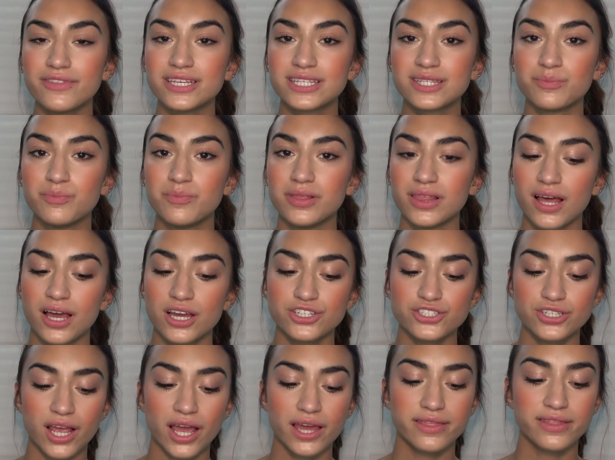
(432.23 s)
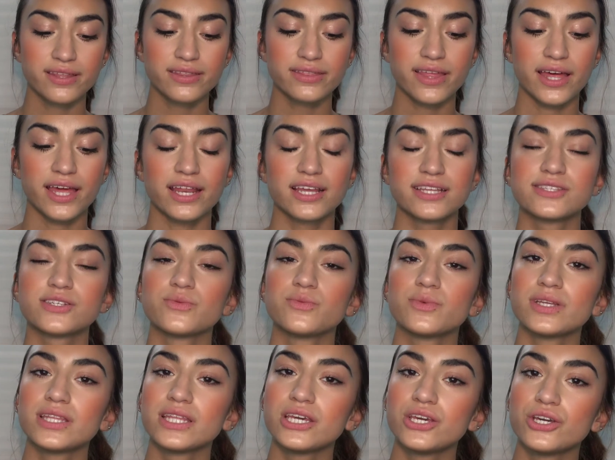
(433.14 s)
this blush. I think that it's a
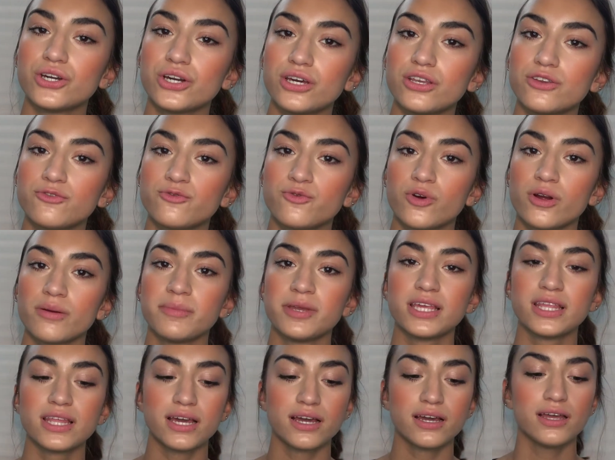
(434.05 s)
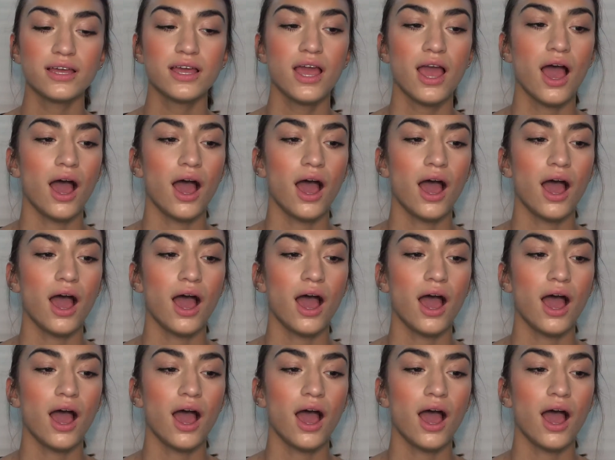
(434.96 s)
really good formula.